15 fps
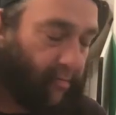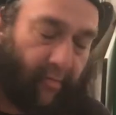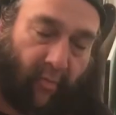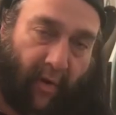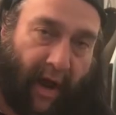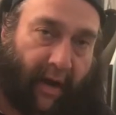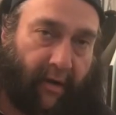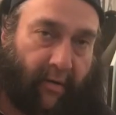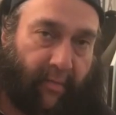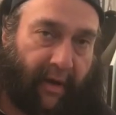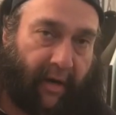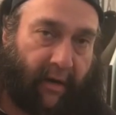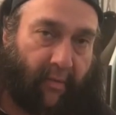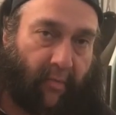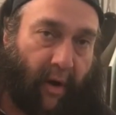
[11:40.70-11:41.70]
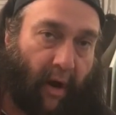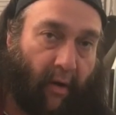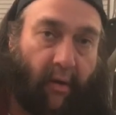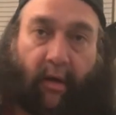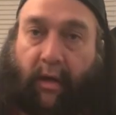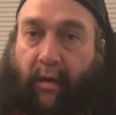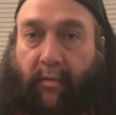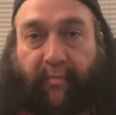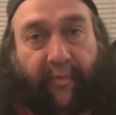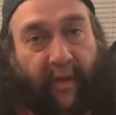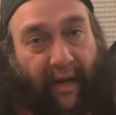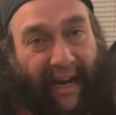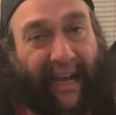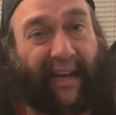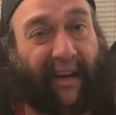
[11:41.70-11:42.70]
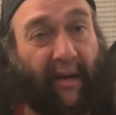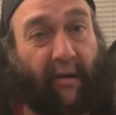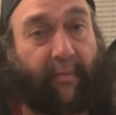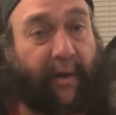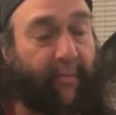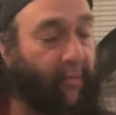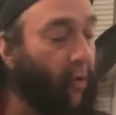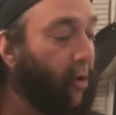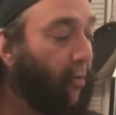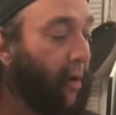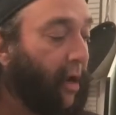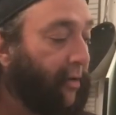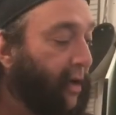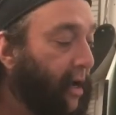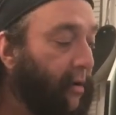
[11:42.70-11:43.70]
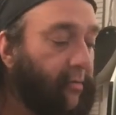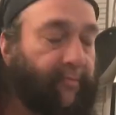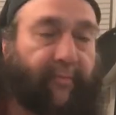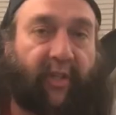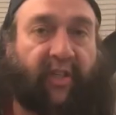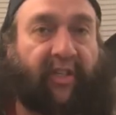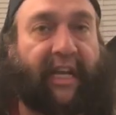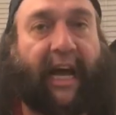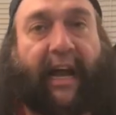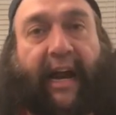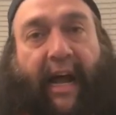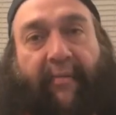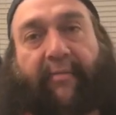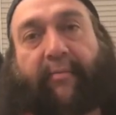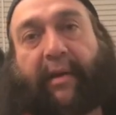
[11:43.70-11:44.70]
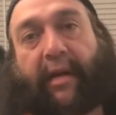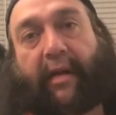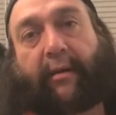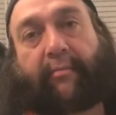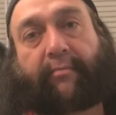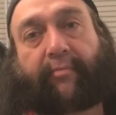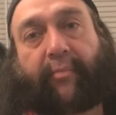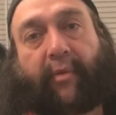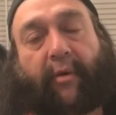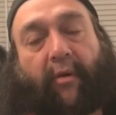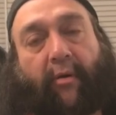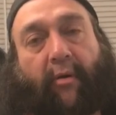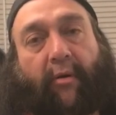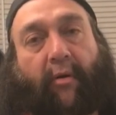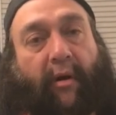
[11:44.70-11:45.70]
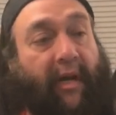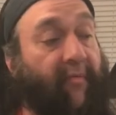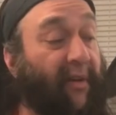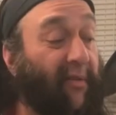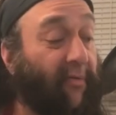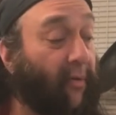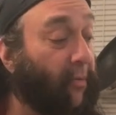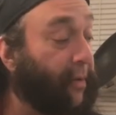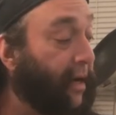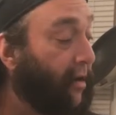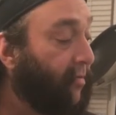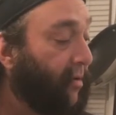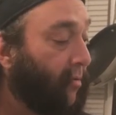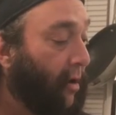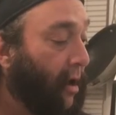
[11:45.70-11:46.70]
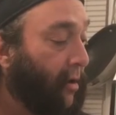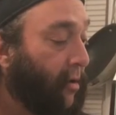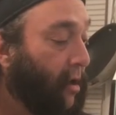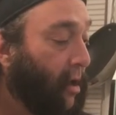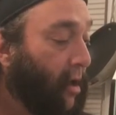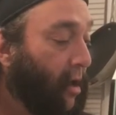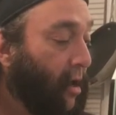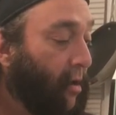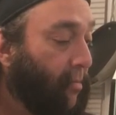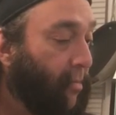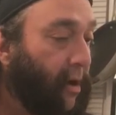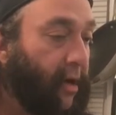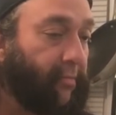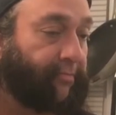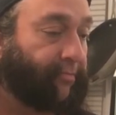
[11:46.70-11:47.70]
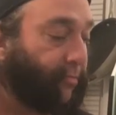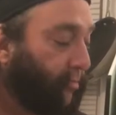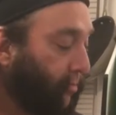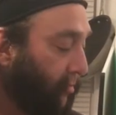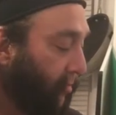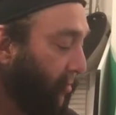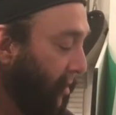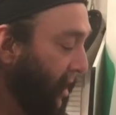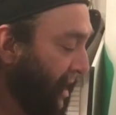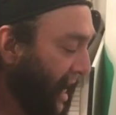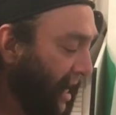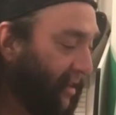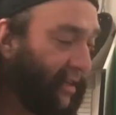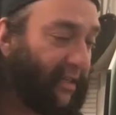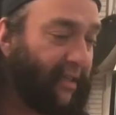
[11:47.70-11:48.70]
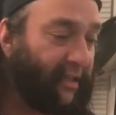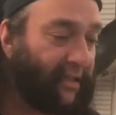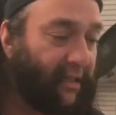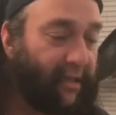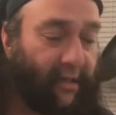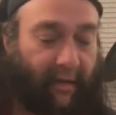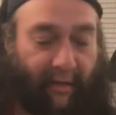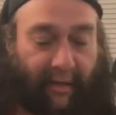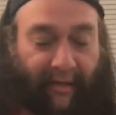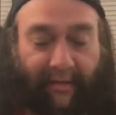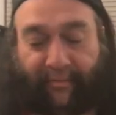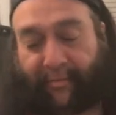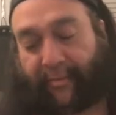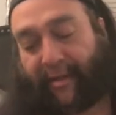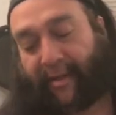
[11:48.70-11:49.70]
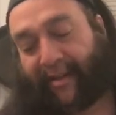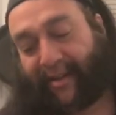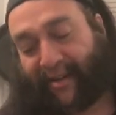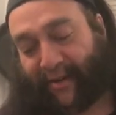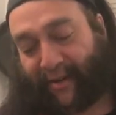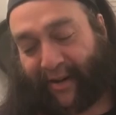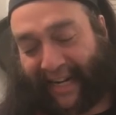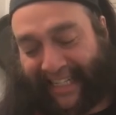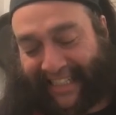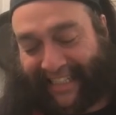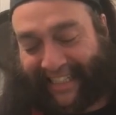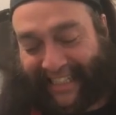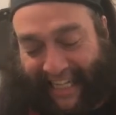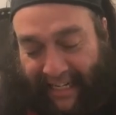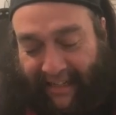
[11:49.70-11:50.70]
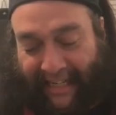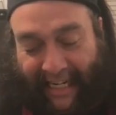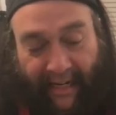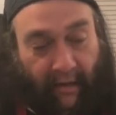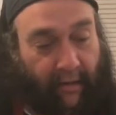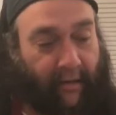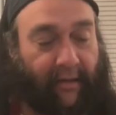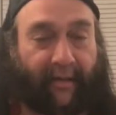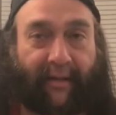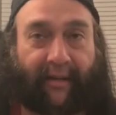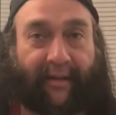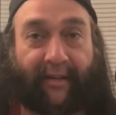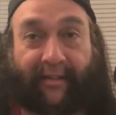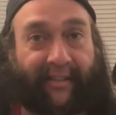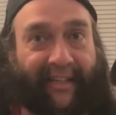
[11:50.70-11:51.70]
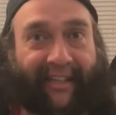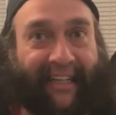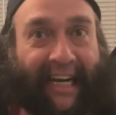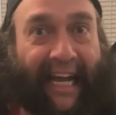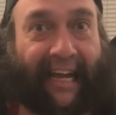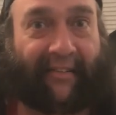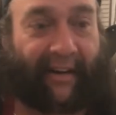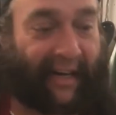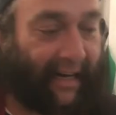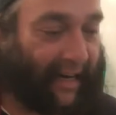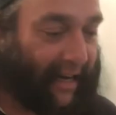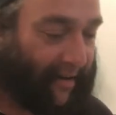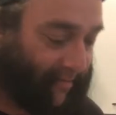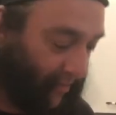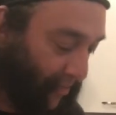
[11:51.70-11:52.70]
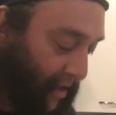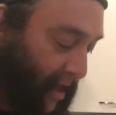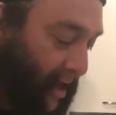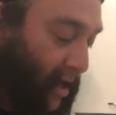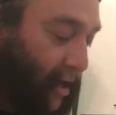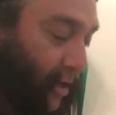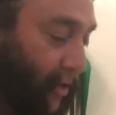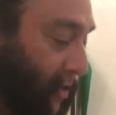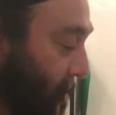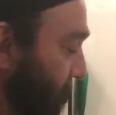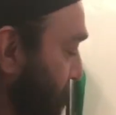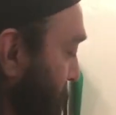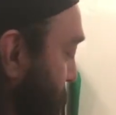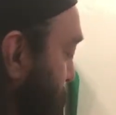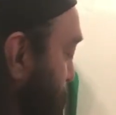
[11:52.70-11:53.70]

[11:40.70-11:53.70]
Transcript: right under medium well. You like it a little bit more well done, just add half a minute or even a full minute if you want. But yeah, this is, Gracie, settle down. She doesn't like it when I clap. So